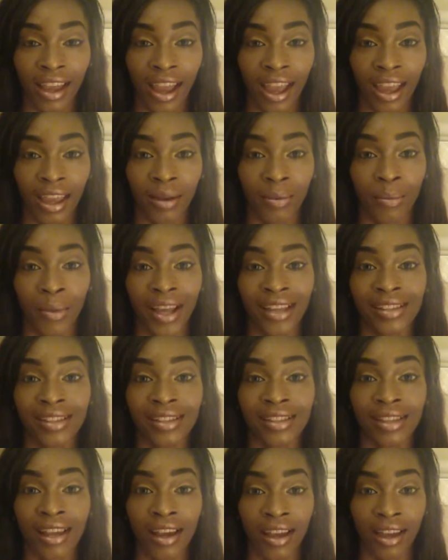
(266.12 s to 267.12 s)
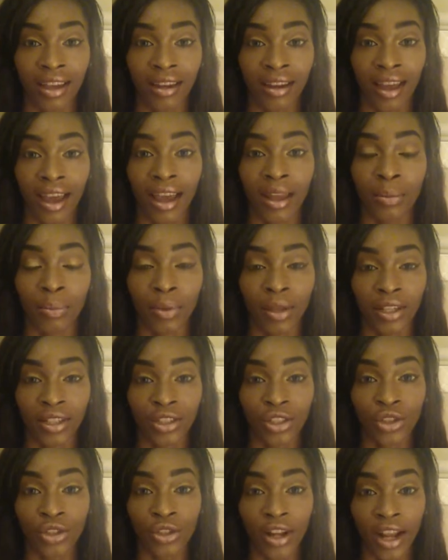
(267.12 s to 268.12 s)
And my son had
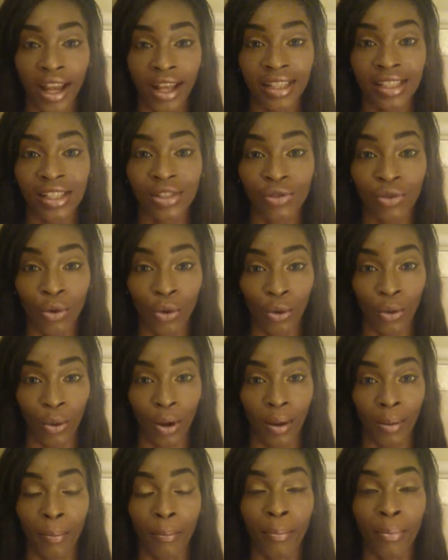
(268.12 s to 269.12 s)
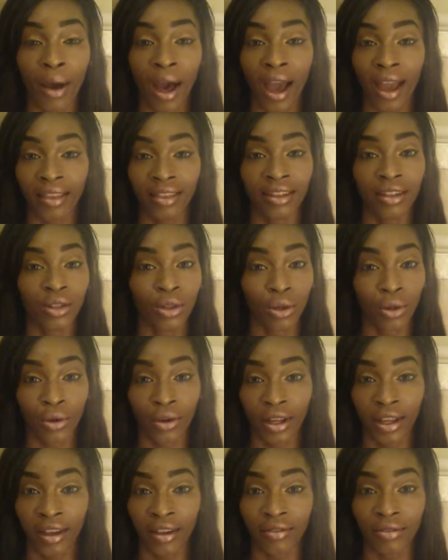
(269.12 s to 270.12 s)
been transformed by the
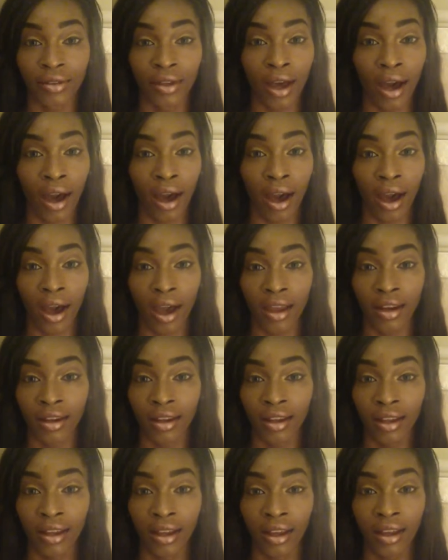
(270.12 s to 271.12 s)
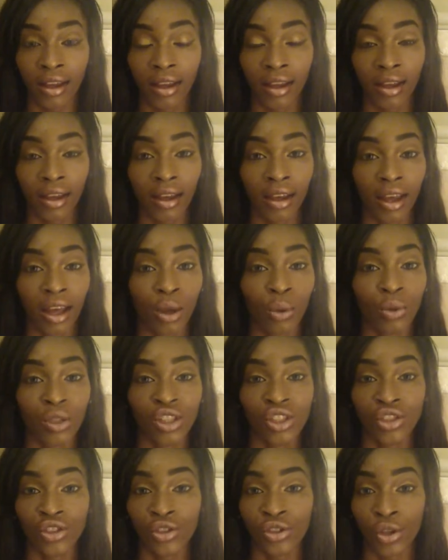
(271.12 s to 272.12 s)
glory of God. It
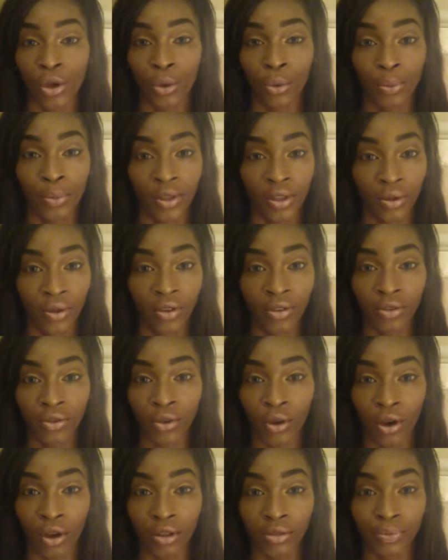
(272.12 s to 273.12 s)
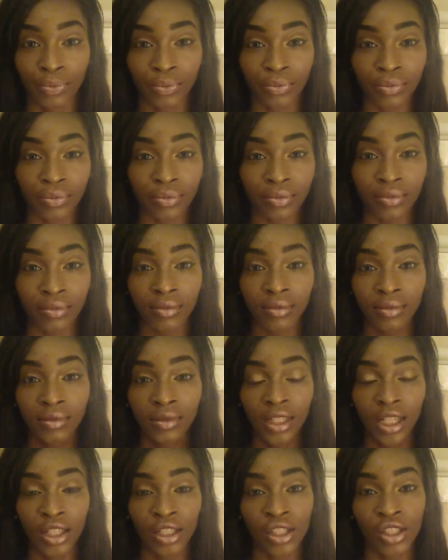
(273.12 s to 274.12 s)
was so beautiful.
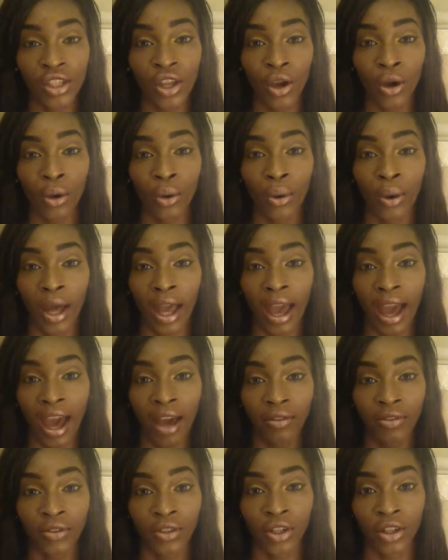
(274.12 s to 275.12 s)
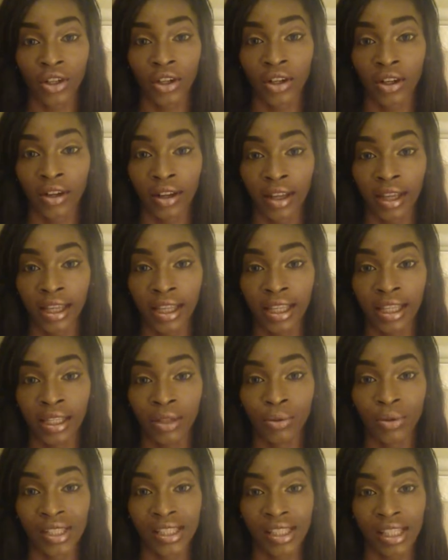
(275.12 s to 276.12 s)
So after
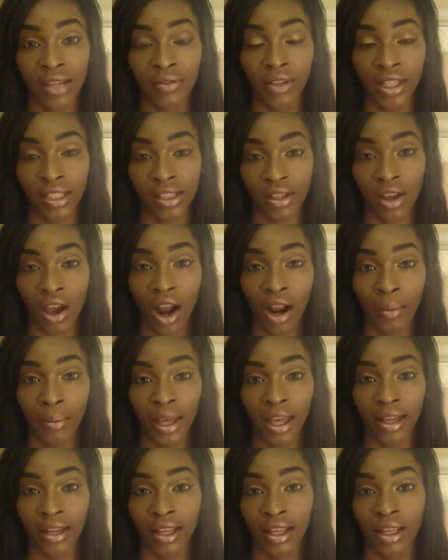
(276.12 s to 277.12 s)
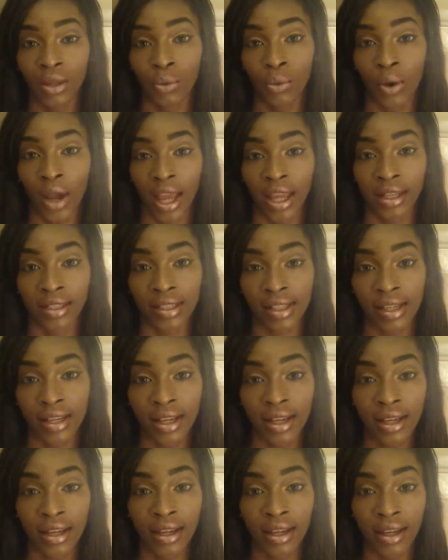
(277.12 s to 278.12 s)
he received his garment, he went
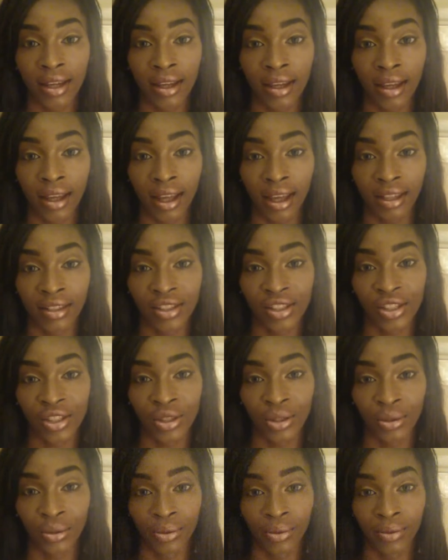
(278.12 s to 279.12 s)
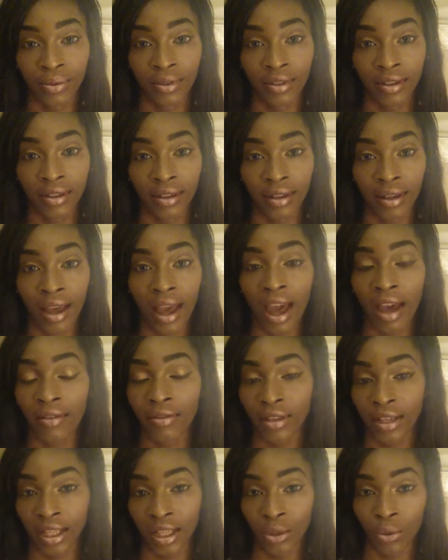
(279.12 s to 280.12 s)
into
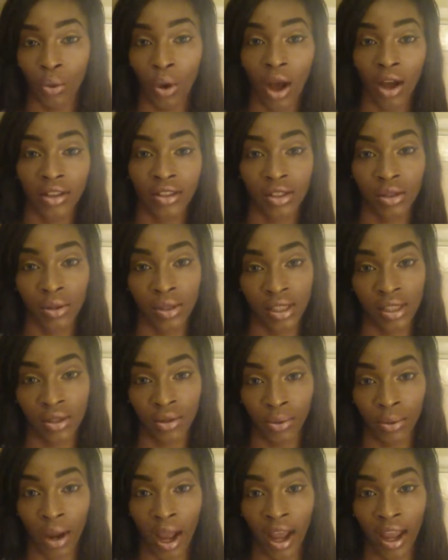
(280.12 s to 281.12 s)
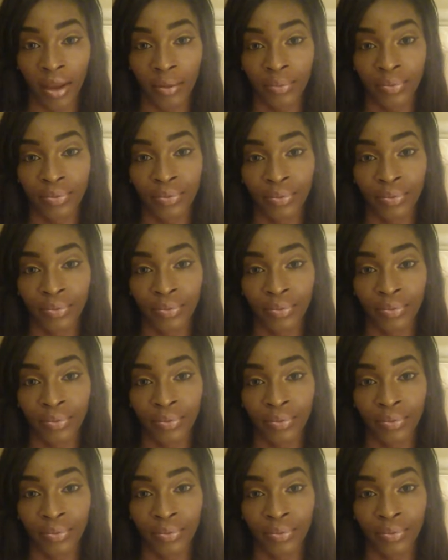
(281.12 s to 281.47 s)
heaven. He walked towards the right.